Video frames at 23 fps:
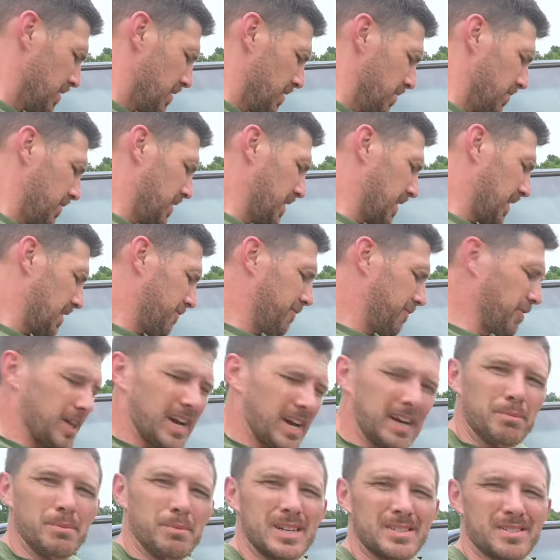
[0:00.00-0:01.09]
that I feel
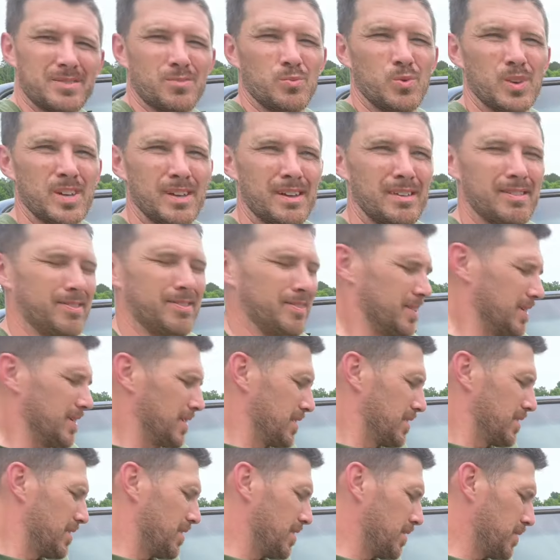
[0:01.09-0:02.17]
like messing with.
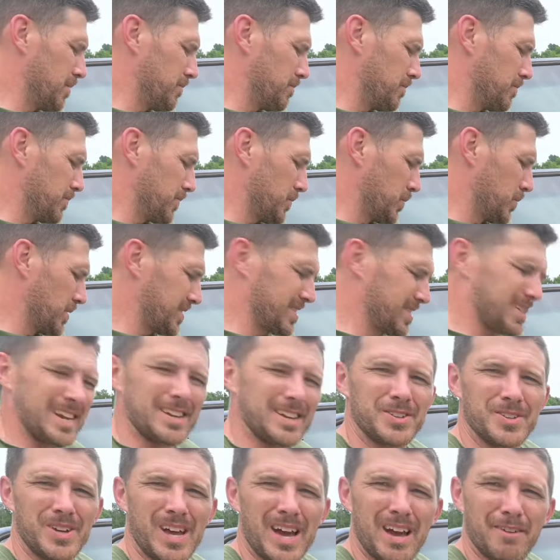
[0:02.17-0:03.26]
The ones that I
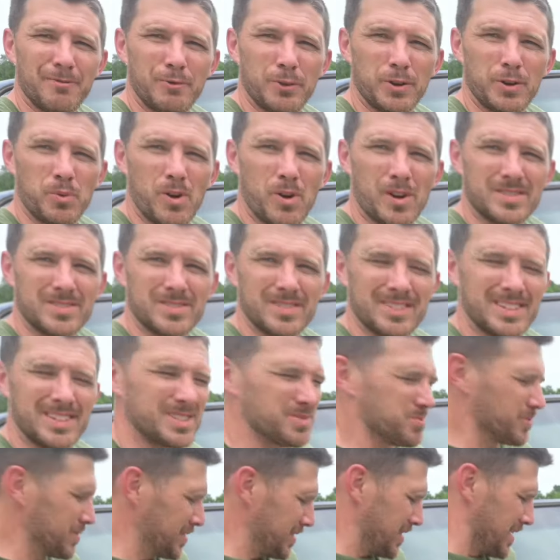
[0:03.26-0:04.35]
do have look worse than
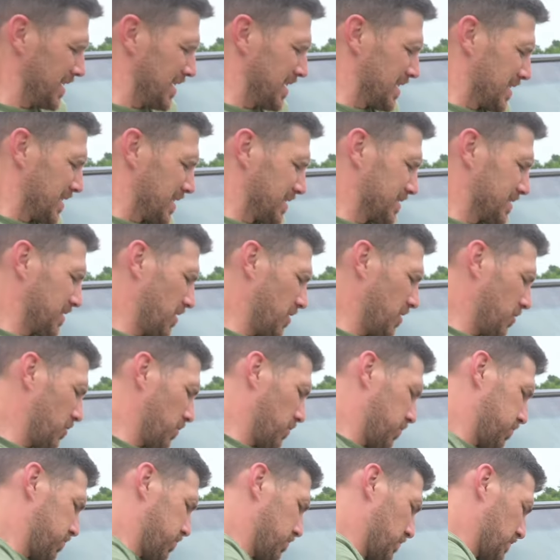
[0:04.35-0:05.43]
this one,
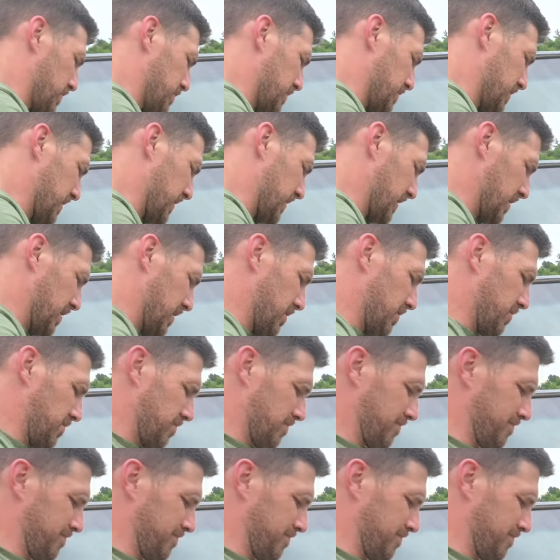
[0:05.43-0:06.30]
so I'm just gonna